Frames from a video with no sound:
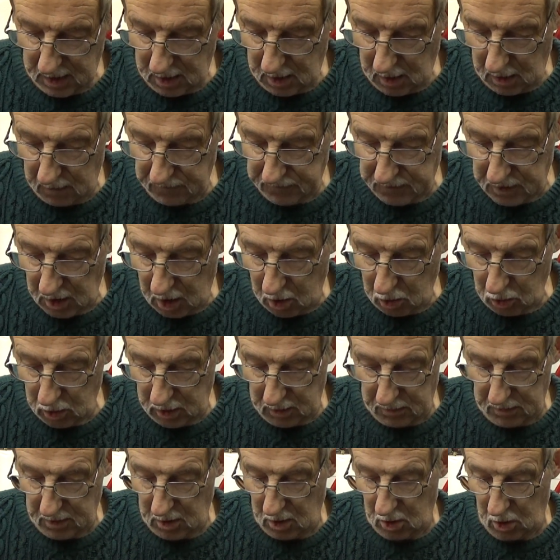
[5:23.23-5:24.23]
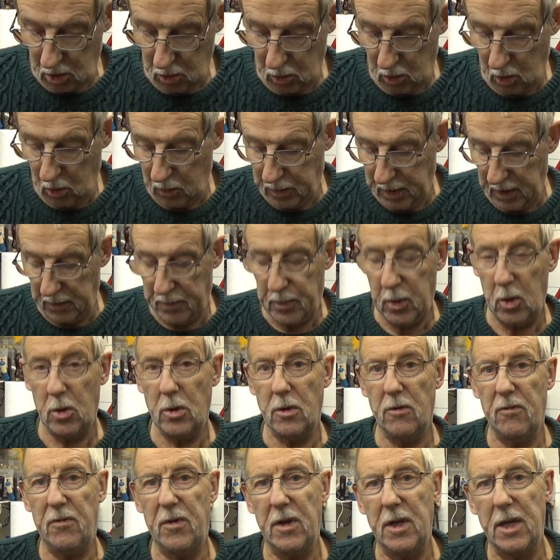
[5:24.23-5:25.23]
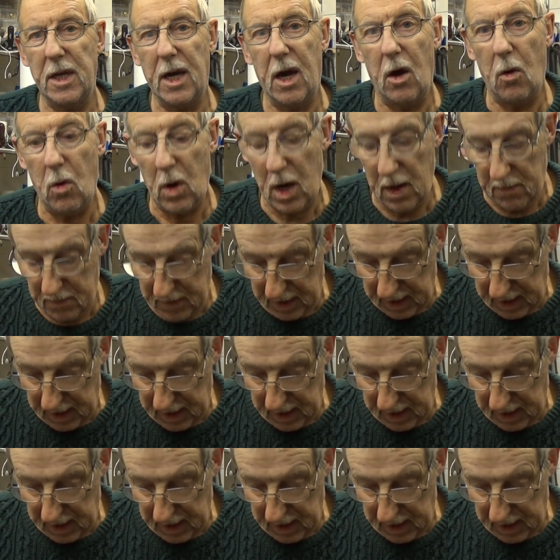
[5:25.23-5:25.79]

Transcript: I've told him that I will be putting a video up,